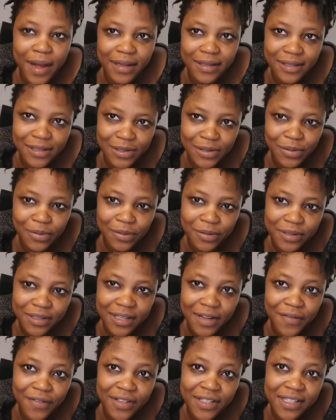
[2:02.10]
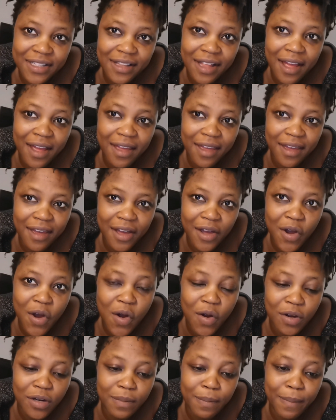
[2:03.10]
pastor,
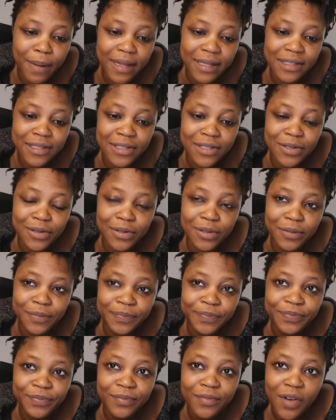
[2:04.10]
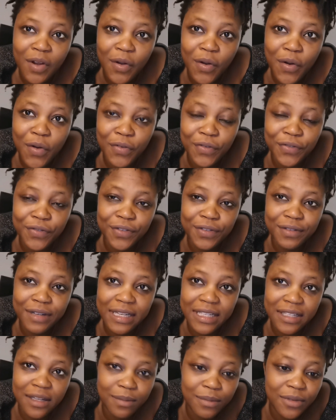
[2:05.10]
79-year-old pastor of
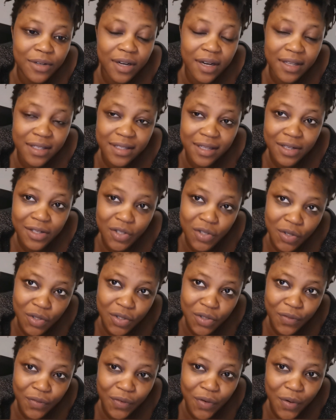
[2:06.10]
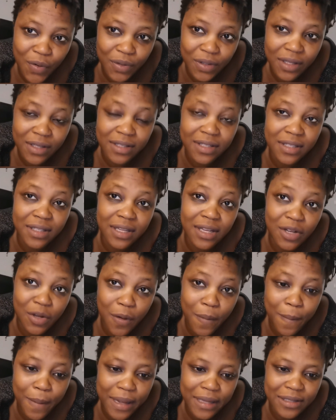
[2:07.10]
Redeemed Christian Church of God, the
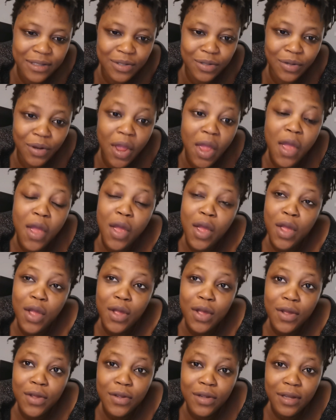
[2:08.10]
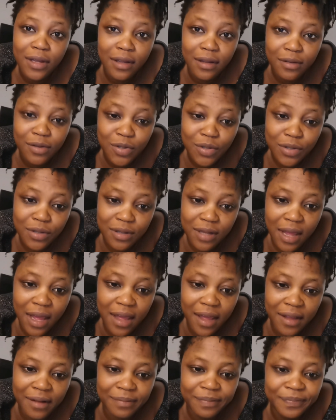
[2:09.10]
senior pastor.
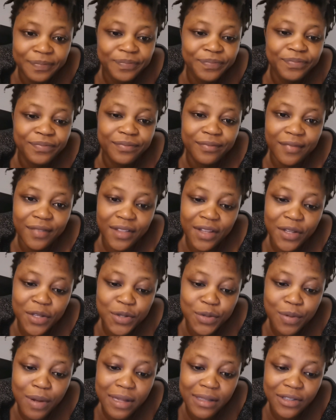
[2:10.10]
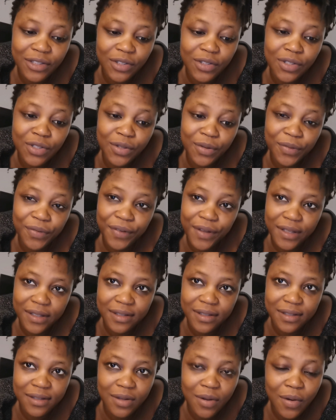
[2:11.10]
Today, this one just
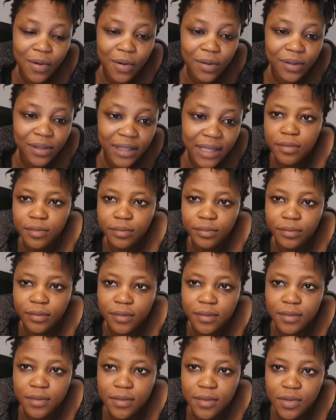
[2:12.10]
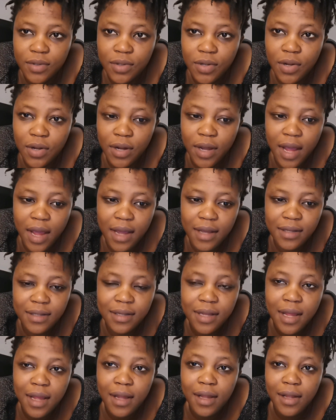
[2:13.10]
surfaced. So
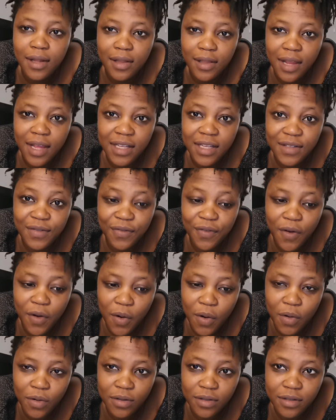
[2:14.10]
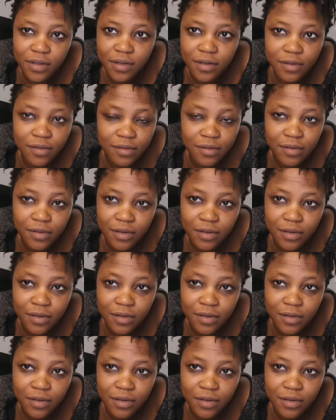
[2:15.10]
guys, let's focus.